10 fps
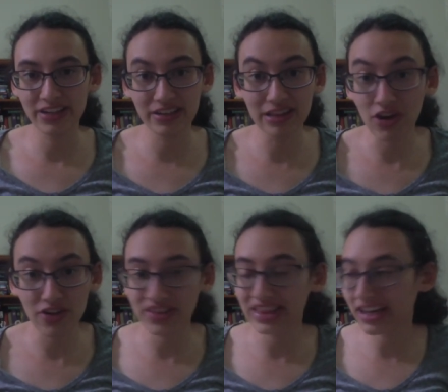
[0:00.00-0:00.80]
a lot
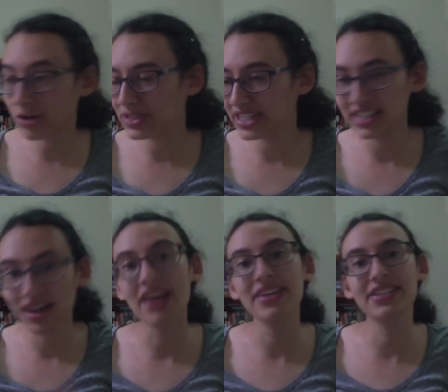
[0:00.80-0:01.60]
of, like almost the
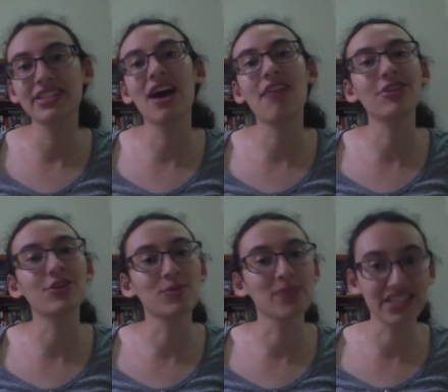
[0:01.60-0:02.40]
entire scenario
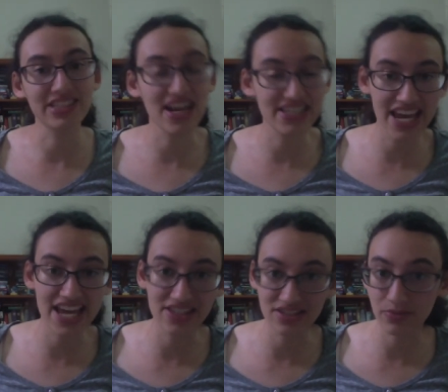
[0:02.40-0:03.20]
from like start to
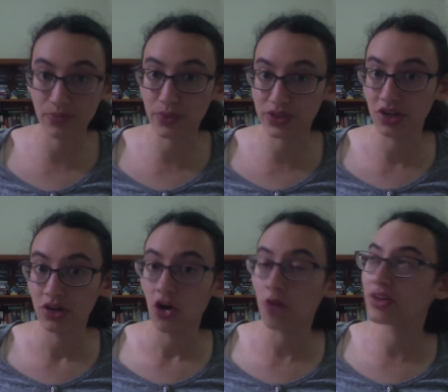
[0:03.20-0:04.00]
end was
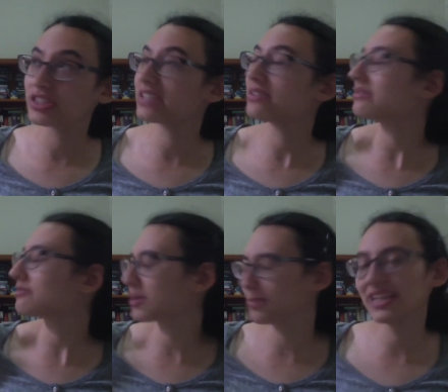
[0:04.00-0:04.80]
almost in,
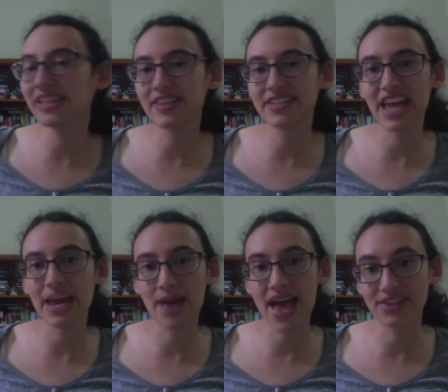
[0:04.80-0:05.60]
completely the same
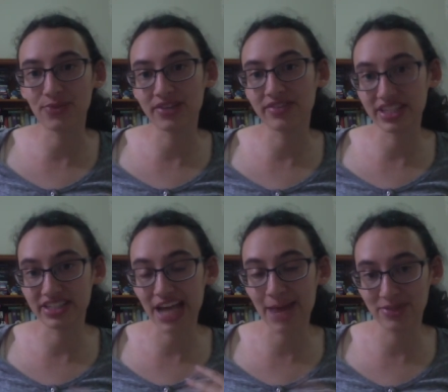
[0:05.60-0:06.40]
as one of the
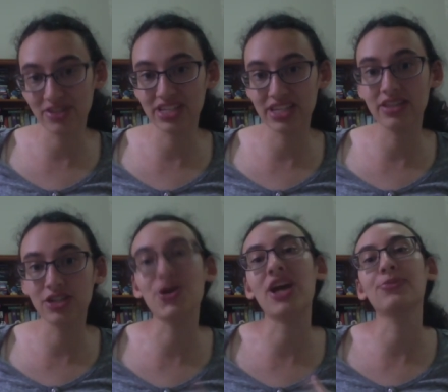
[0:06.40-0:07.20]
chapters in the
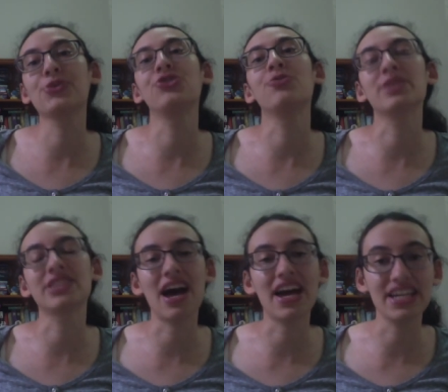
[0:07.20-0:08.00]
Dragon Ball Super
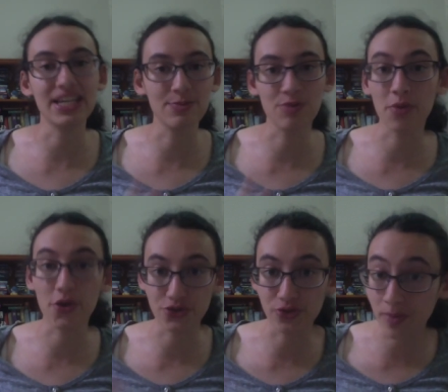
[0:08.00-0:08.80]
tie-in
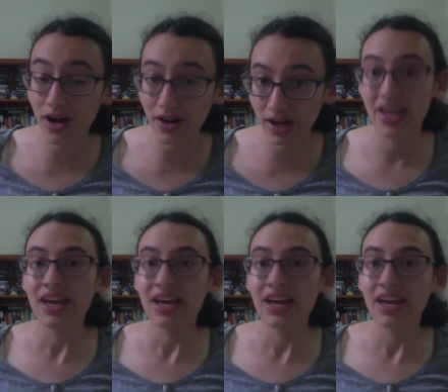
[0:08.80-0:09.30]
promotional manga.